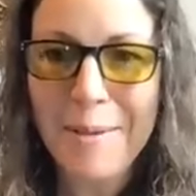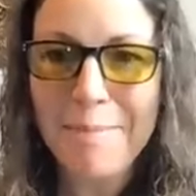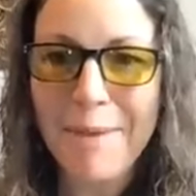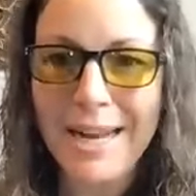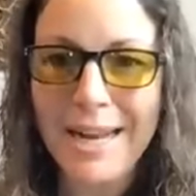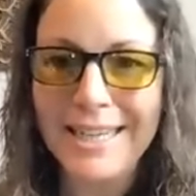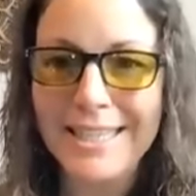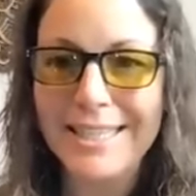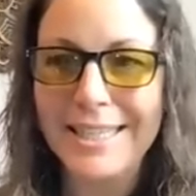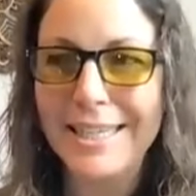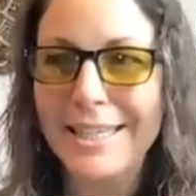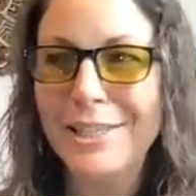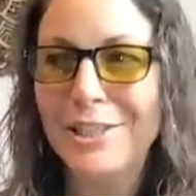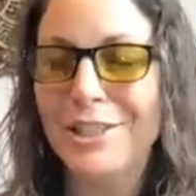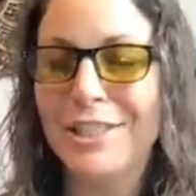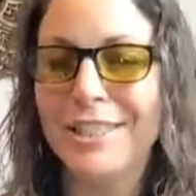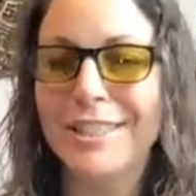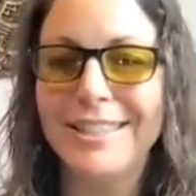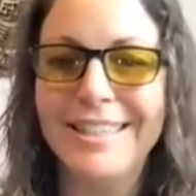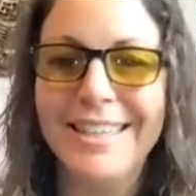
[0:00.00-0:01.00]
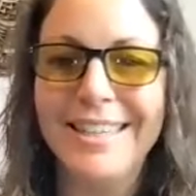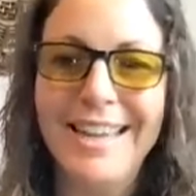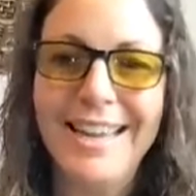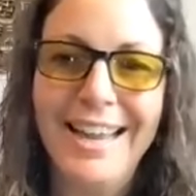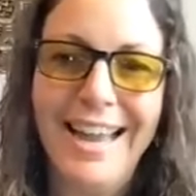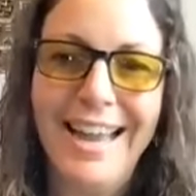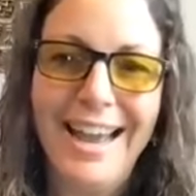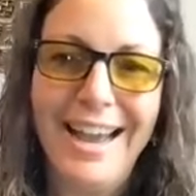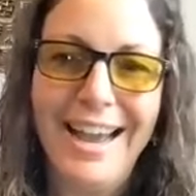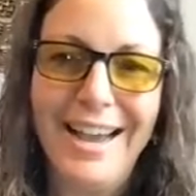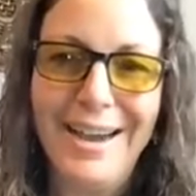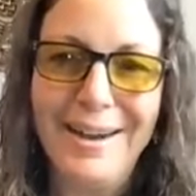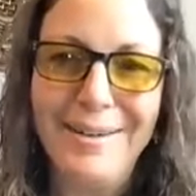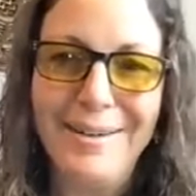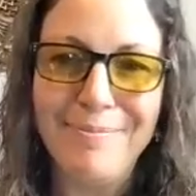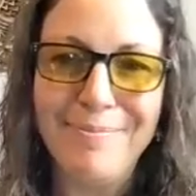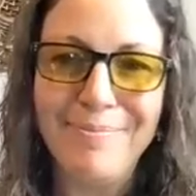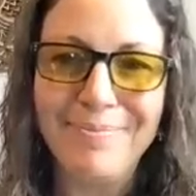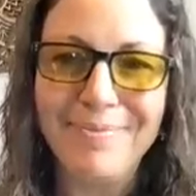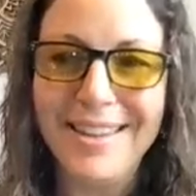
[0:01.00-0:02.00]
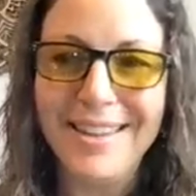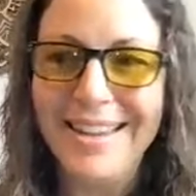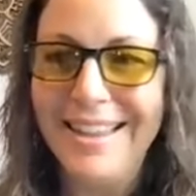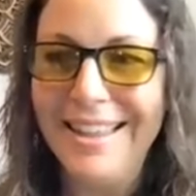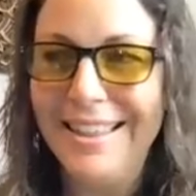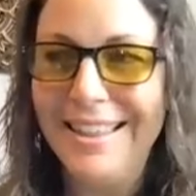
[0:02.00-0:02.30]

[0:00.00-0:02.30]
meditation um,